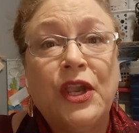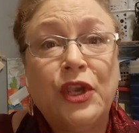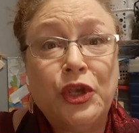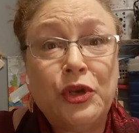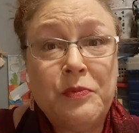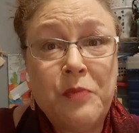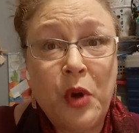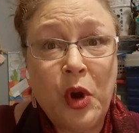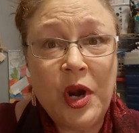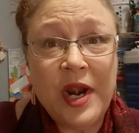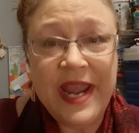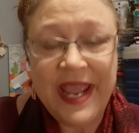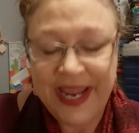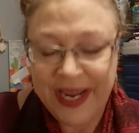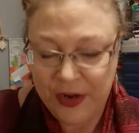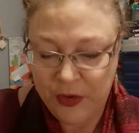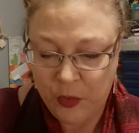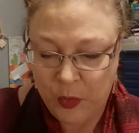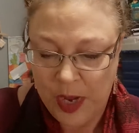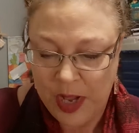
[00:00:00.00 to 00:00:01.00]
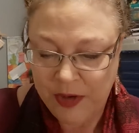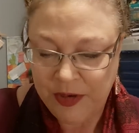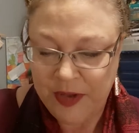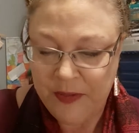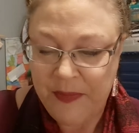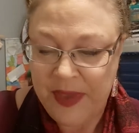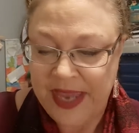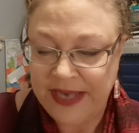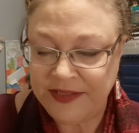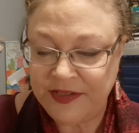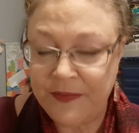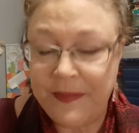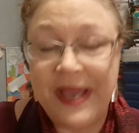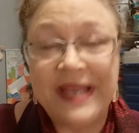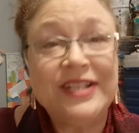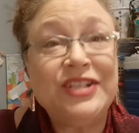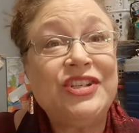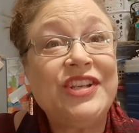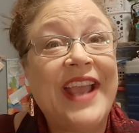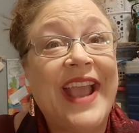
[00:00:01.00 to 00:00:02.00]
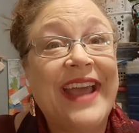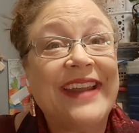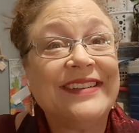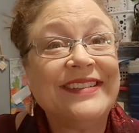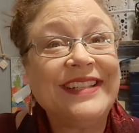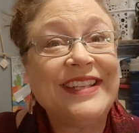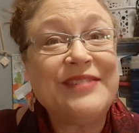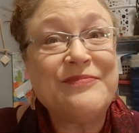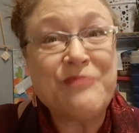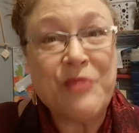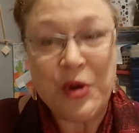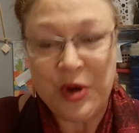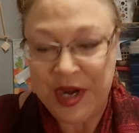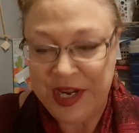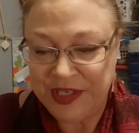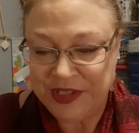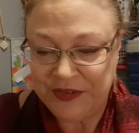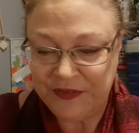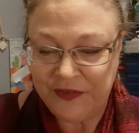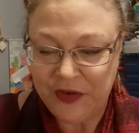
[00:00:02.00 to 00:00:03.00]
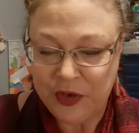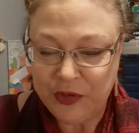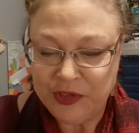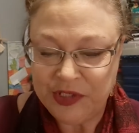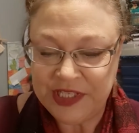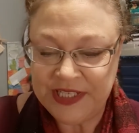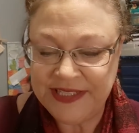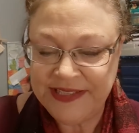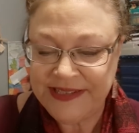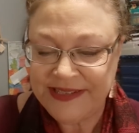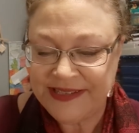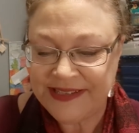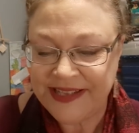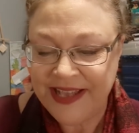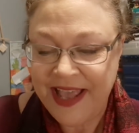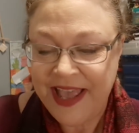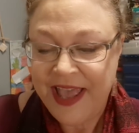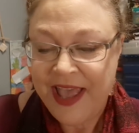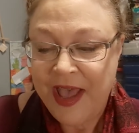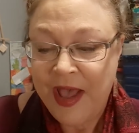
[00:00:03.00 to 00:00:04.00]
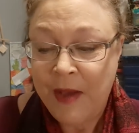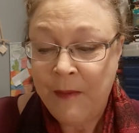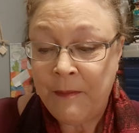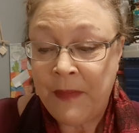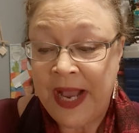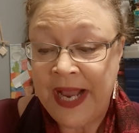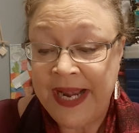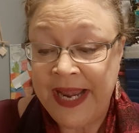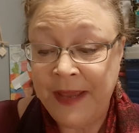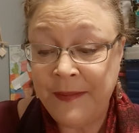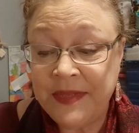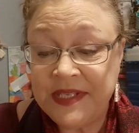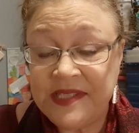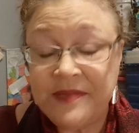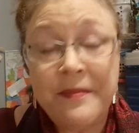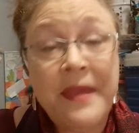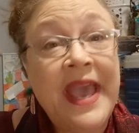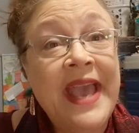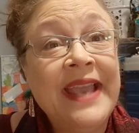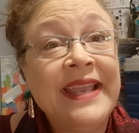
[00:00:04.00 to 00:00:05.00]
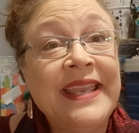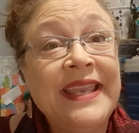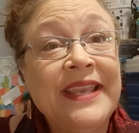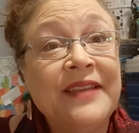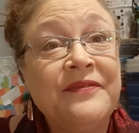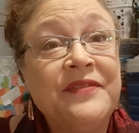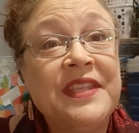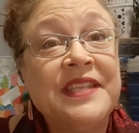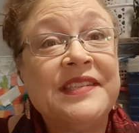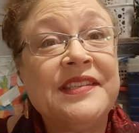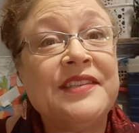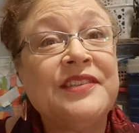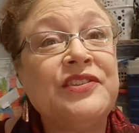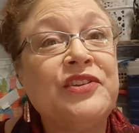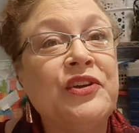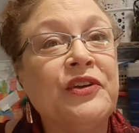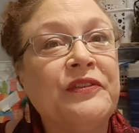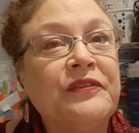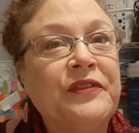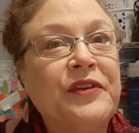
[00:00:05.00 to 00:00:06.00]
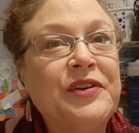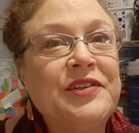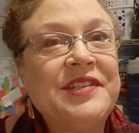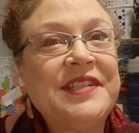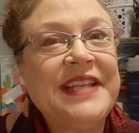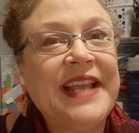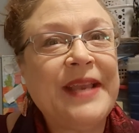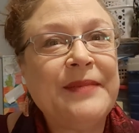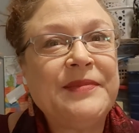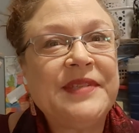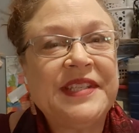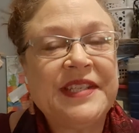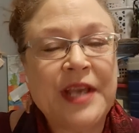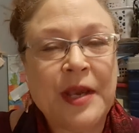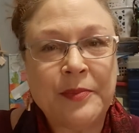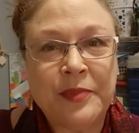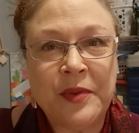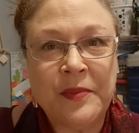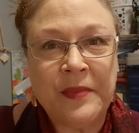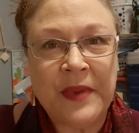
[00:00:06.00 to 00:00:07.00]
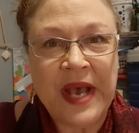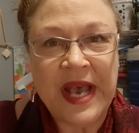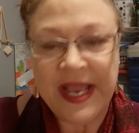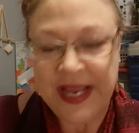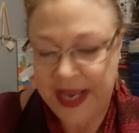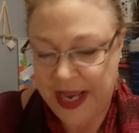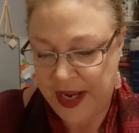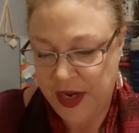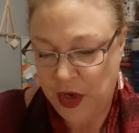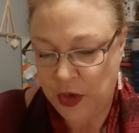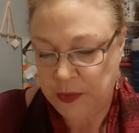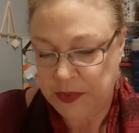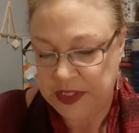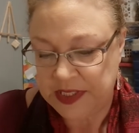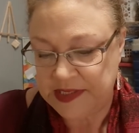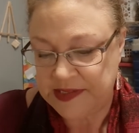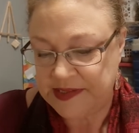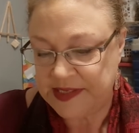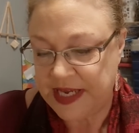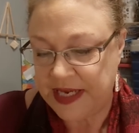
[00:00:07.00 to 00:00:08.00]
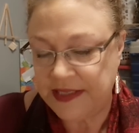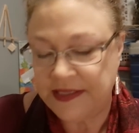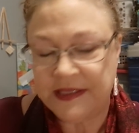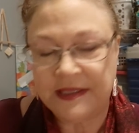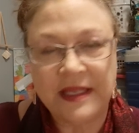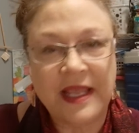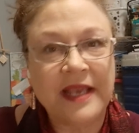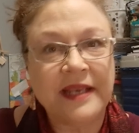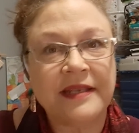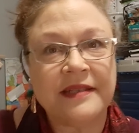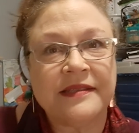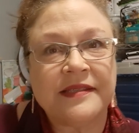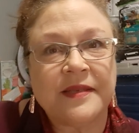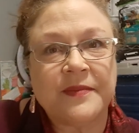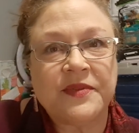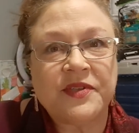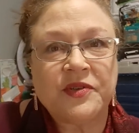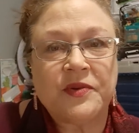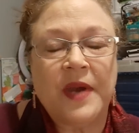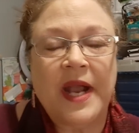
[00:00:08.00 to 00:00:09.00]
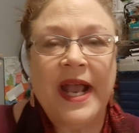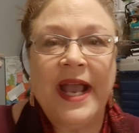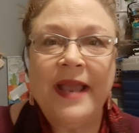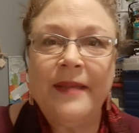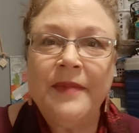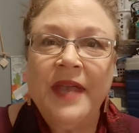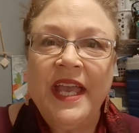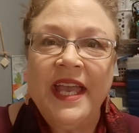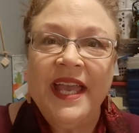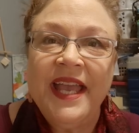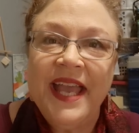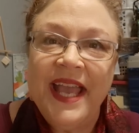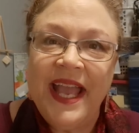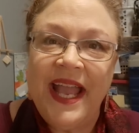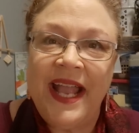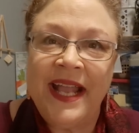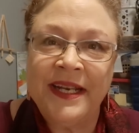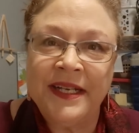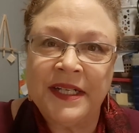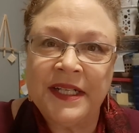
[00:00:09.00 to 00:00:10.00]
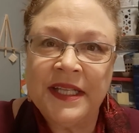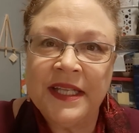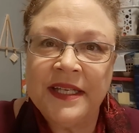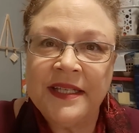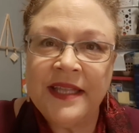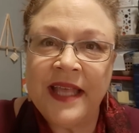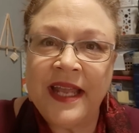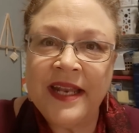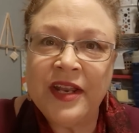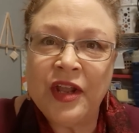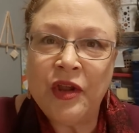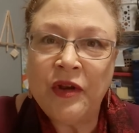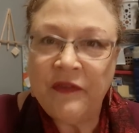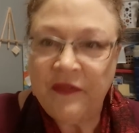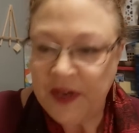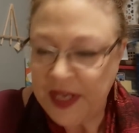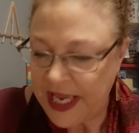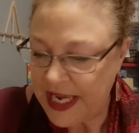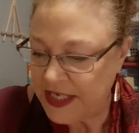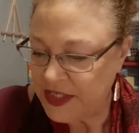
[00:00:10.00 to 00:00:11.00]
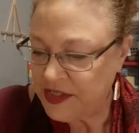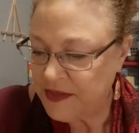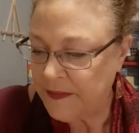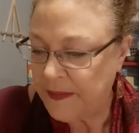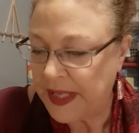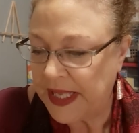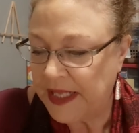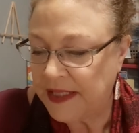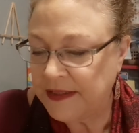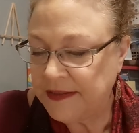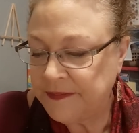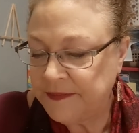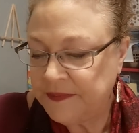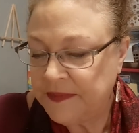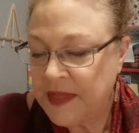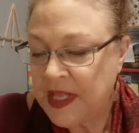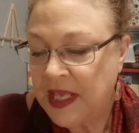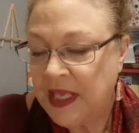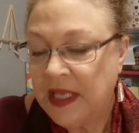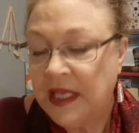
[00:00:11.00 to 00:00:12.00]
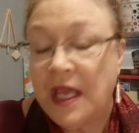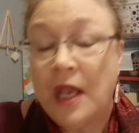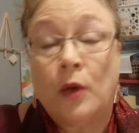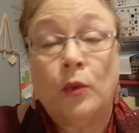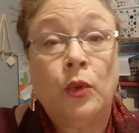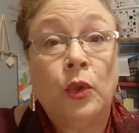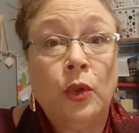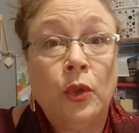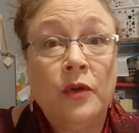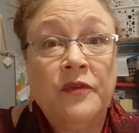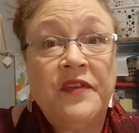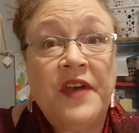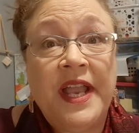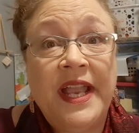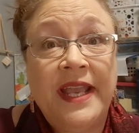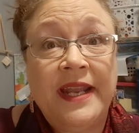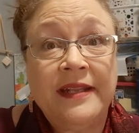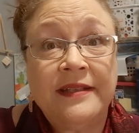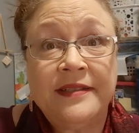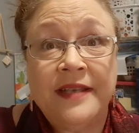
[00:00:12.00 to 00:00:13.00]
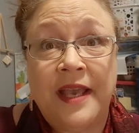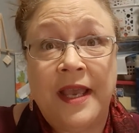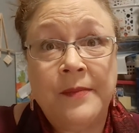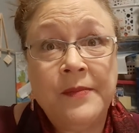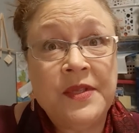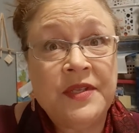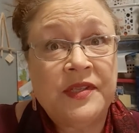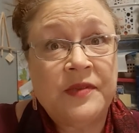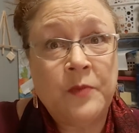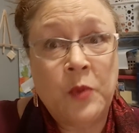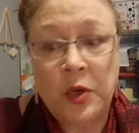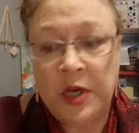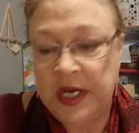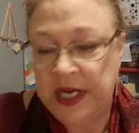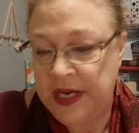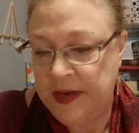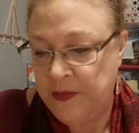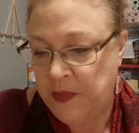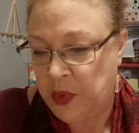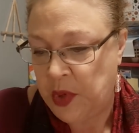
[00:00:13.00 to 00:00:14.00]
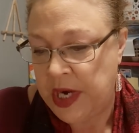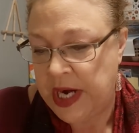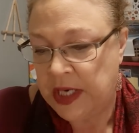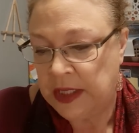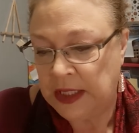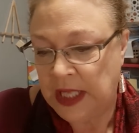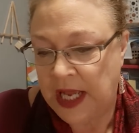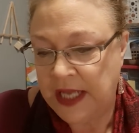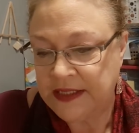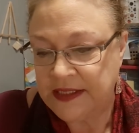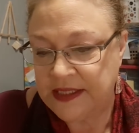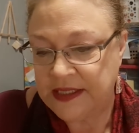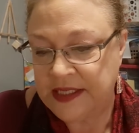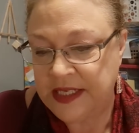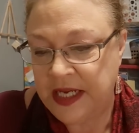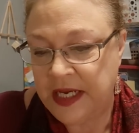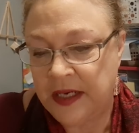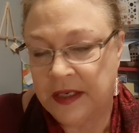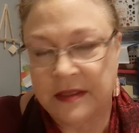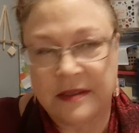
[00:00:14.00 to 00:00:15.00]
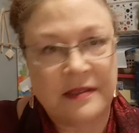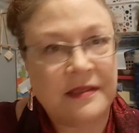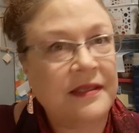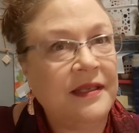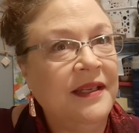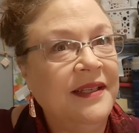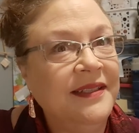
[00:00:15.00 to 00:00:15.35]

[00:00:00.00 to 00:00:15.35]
Good morning and welcome back to my channel and morning devotions. My name is Maggie. If this is your first time stopping by, I hope you decide to like and subscribe and click that notification bell. Woo, have I had a time this morning in prayer. Lots of tears.